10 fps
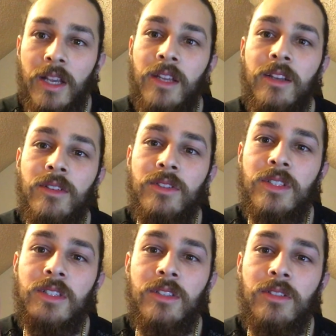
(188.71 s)
and it'll
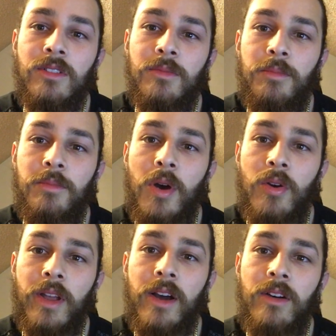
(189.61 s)
still
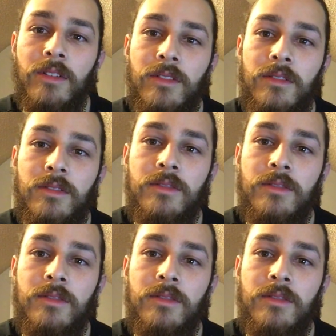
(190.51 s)
poke out.